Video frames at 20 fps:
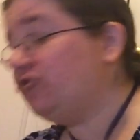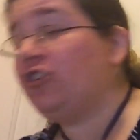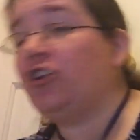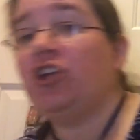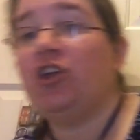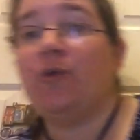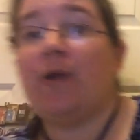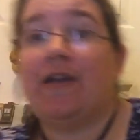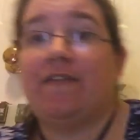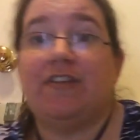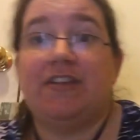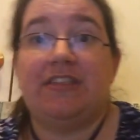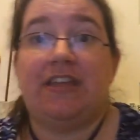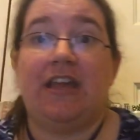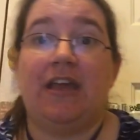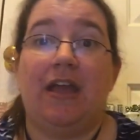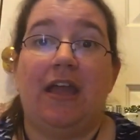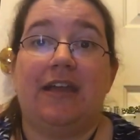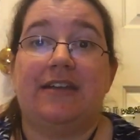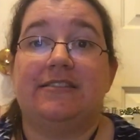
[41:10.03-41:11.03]
show you
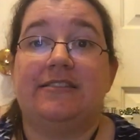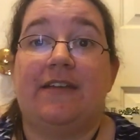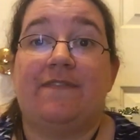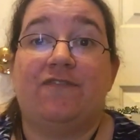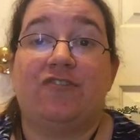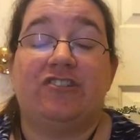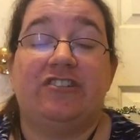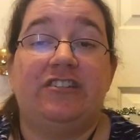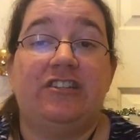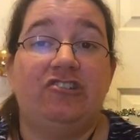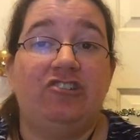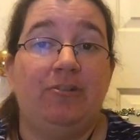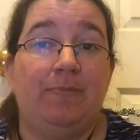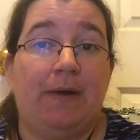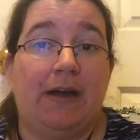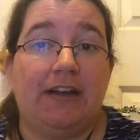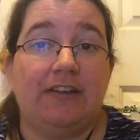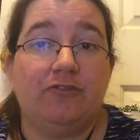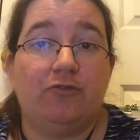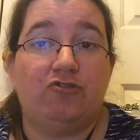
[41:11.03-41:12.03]
everything except for Stitchy Box,